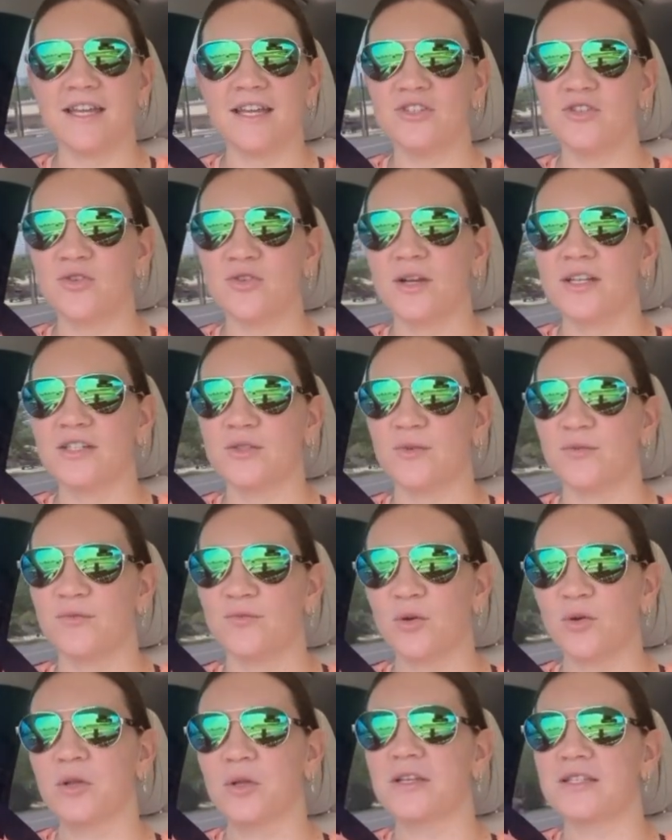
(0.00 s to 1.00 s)
enjoy it to the
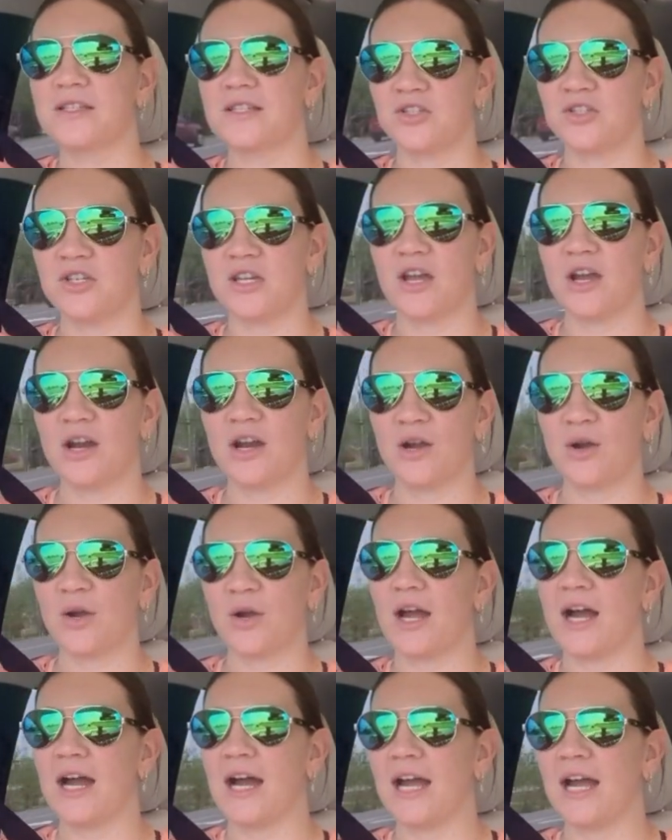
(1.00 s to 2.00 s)
fullest because she hurt
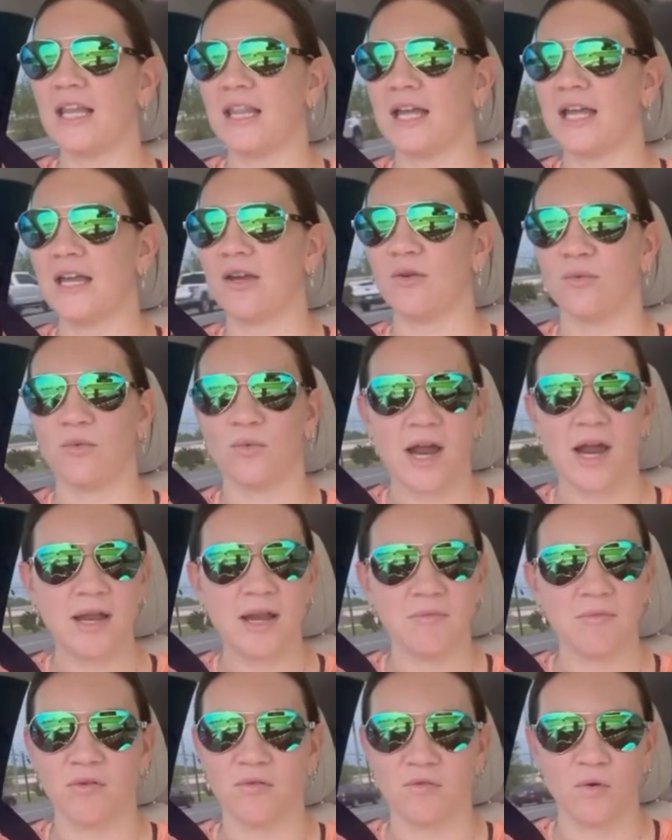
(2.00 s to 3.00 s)
her eye like
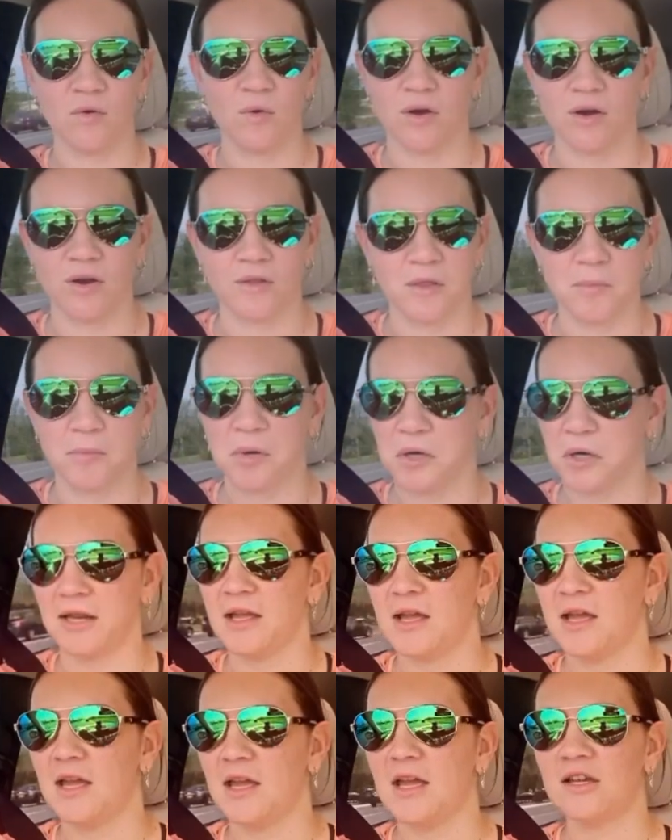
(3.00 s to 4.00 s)
right before the
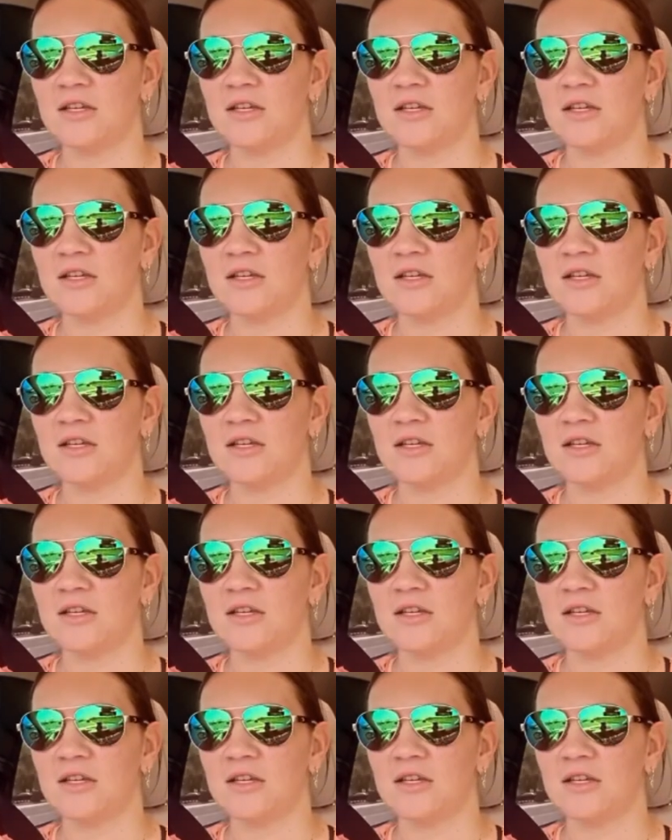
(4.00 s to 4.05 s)
party.